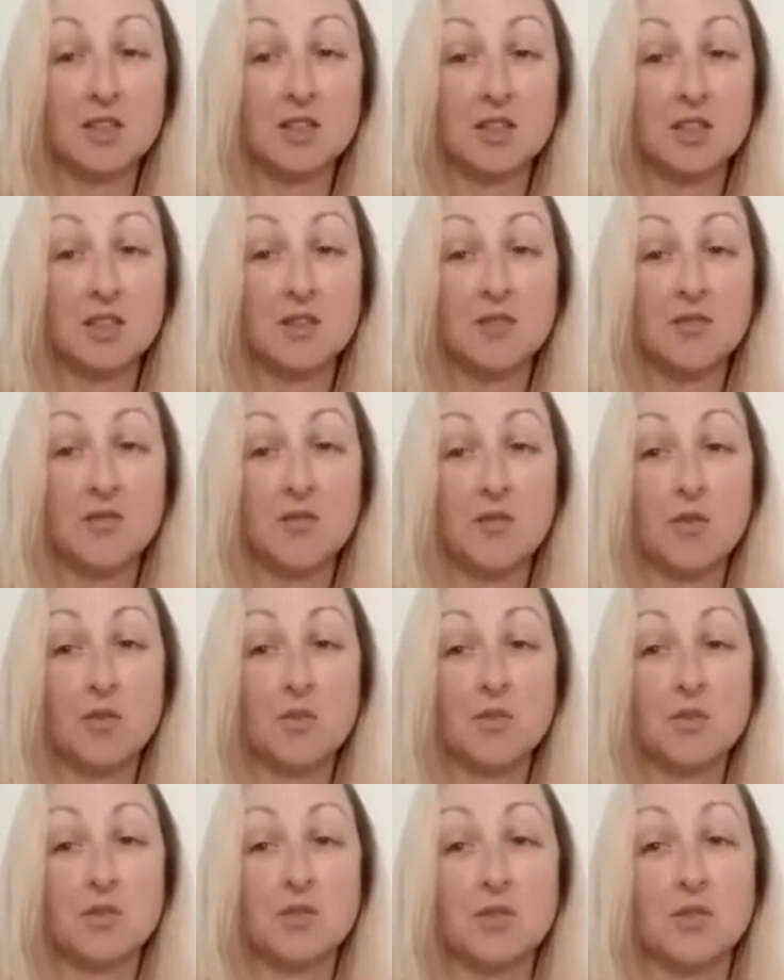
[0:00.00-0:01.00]
to
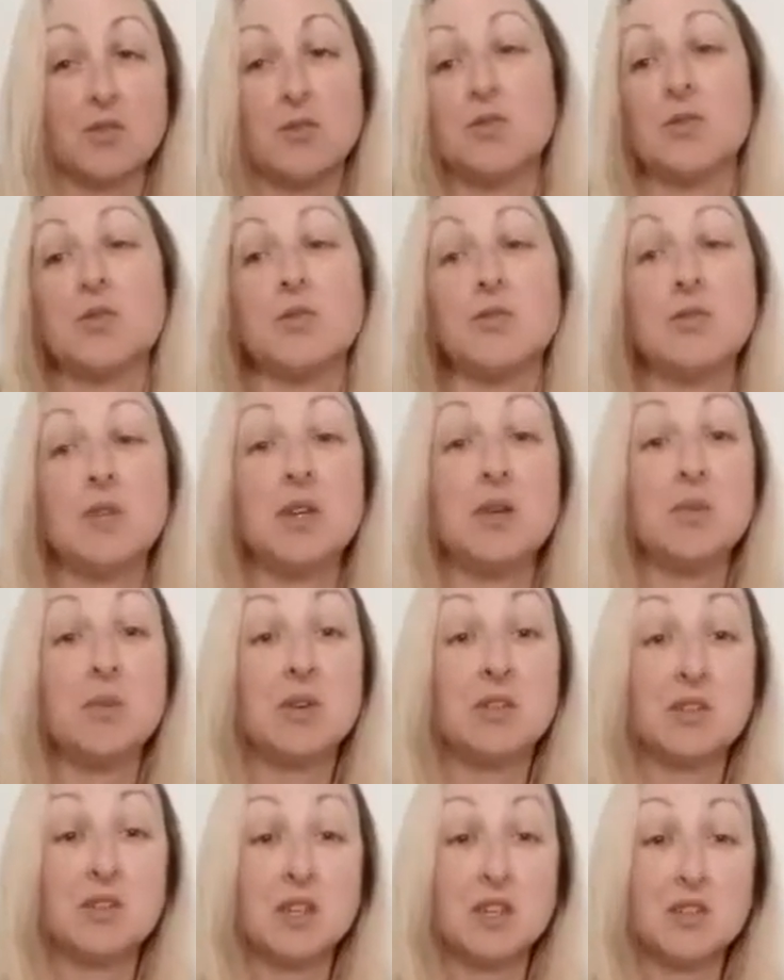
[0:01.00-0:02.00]
conform to the
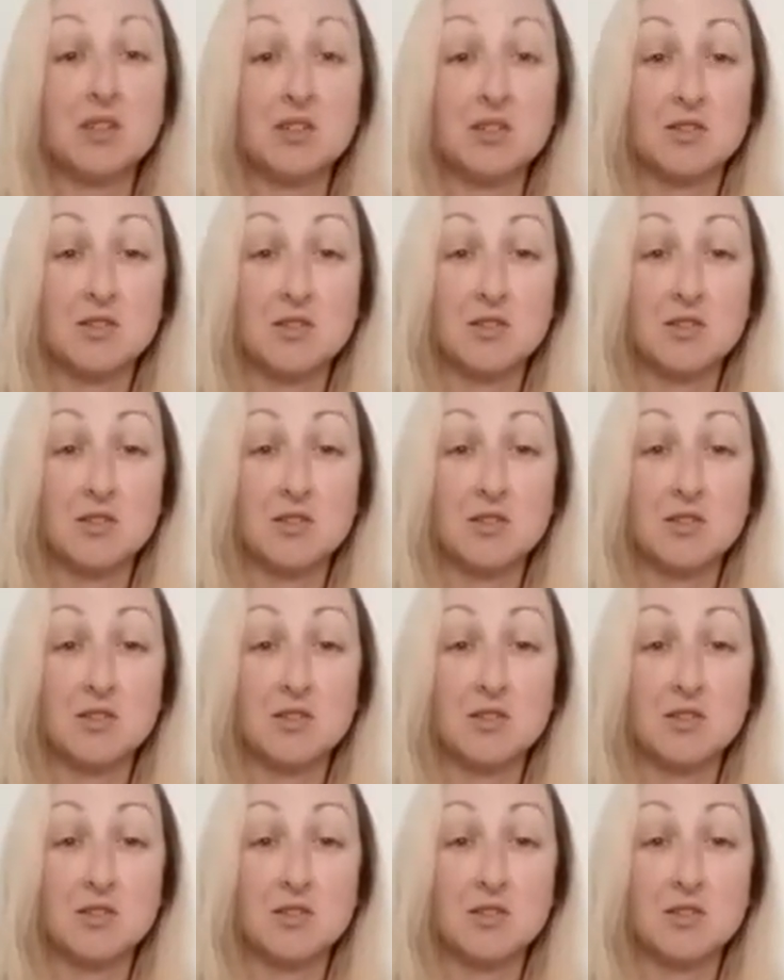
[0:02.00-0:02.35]
Rehabilitation